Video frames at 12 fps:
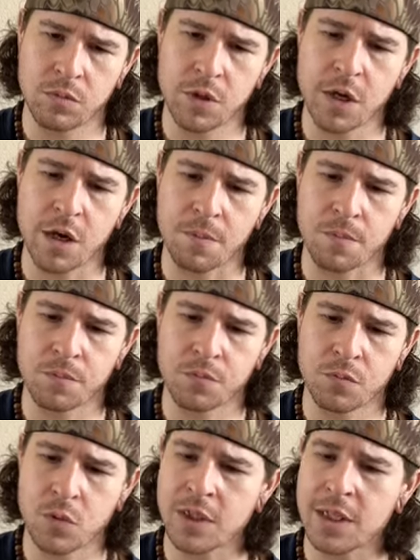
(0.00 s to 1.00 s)
Yeah.
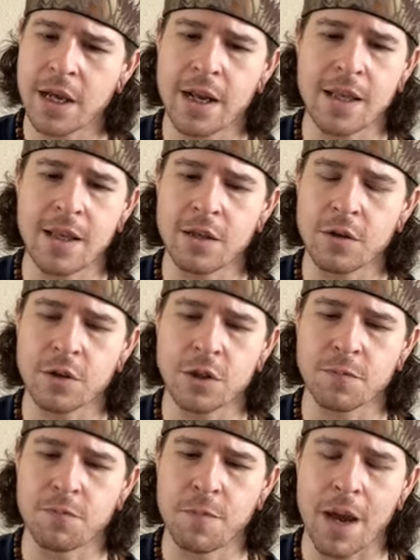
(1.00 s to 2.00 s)
Once again, you're
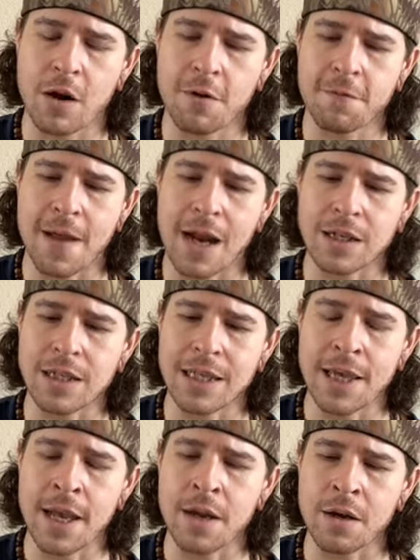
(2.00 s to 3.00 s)
just matter of fact
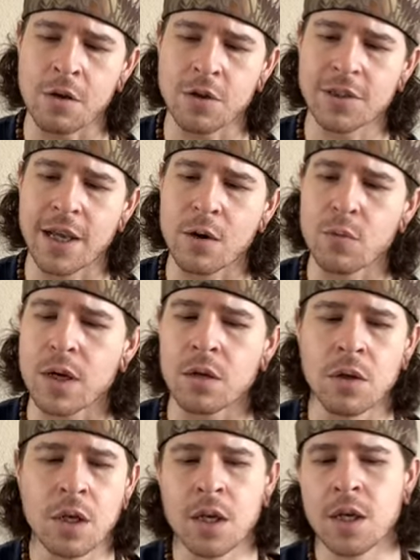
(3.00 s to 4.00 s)
again. You're saying,
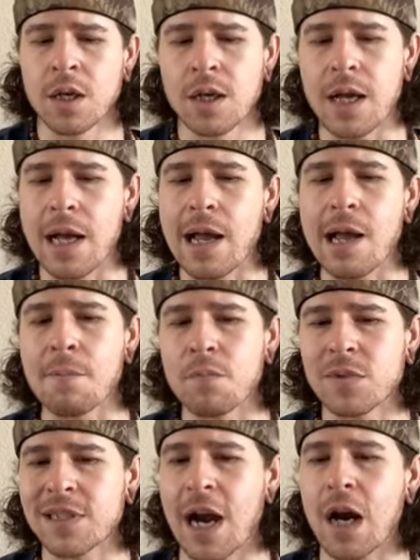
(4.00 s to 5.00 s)
well,
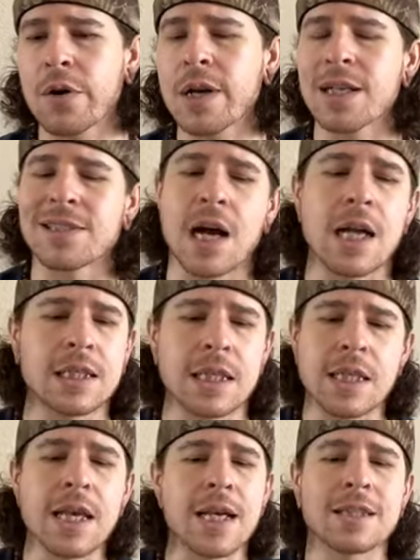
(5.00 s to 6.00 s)
tiring,
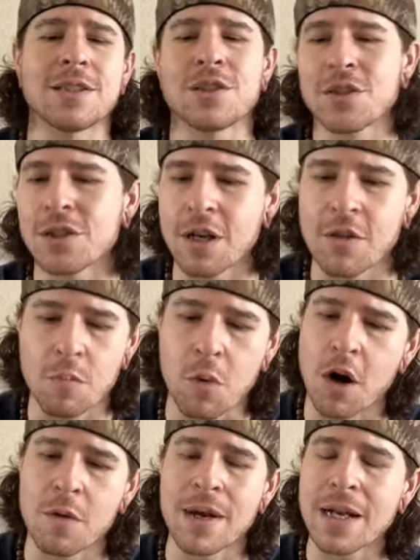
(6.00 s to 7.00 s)
exhausting, yes, it's just another
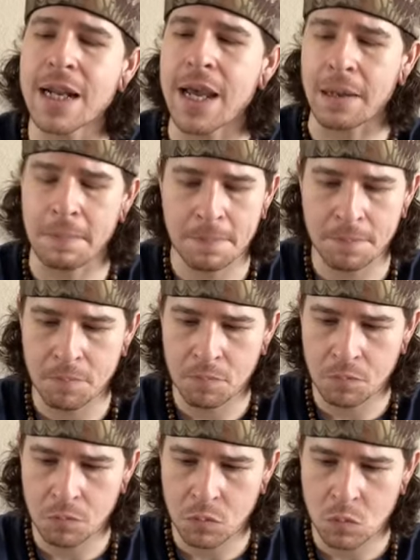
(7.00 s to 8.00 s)
part of my day.
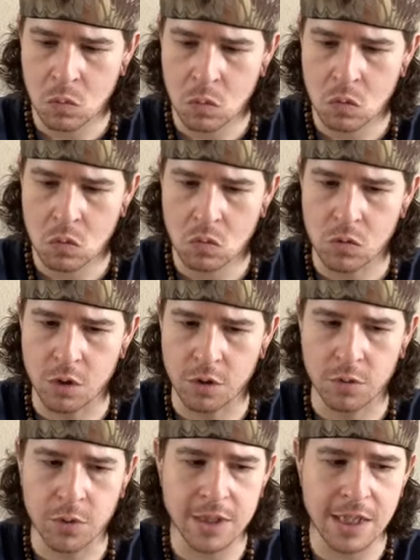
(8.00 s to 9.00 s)

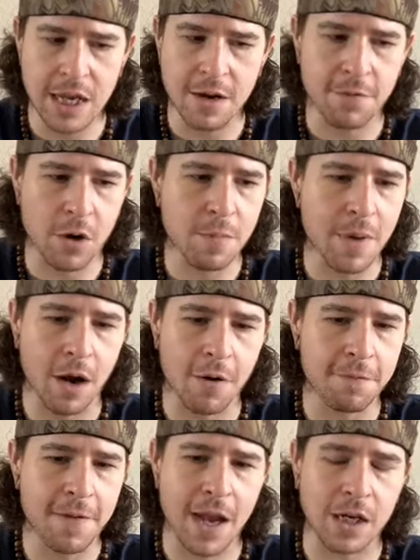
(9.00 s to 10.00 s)
You're once again very matter
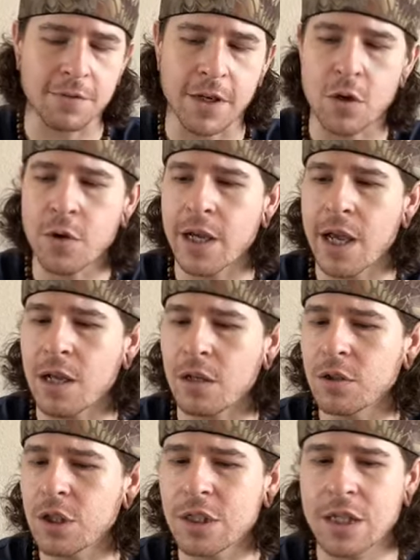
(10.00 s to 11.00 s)
of fact of like, okay, I'll
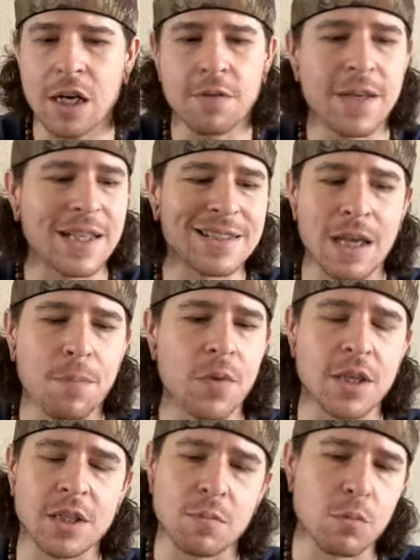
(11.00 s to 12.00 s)
just kind of accept
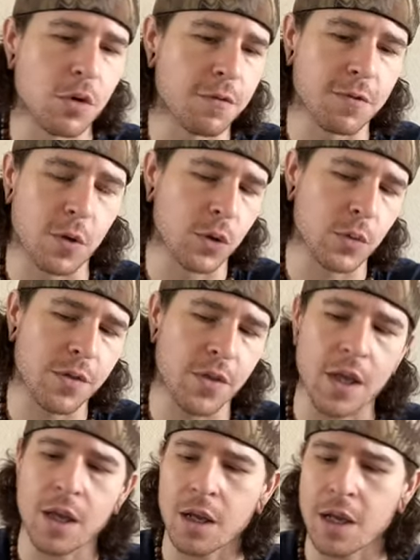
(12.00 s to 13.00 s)
this and move forward with
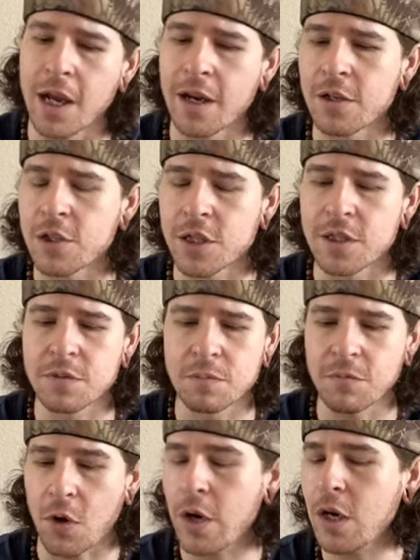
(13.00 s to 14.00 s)
it, and kind of just
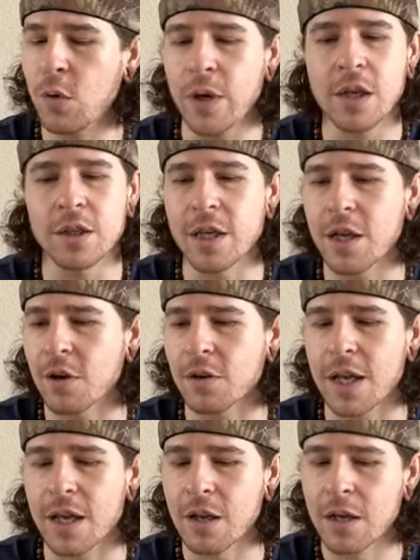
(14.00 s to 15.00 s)
very quickly you're
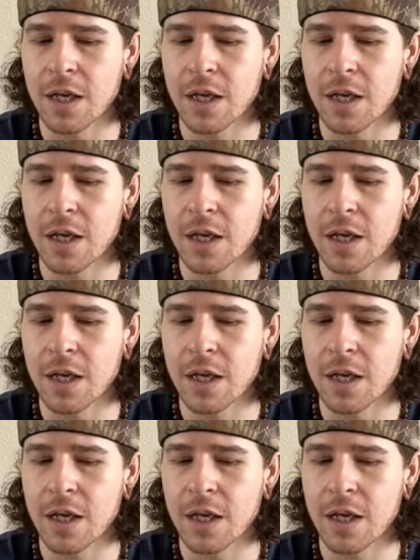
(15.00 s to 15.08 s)
like,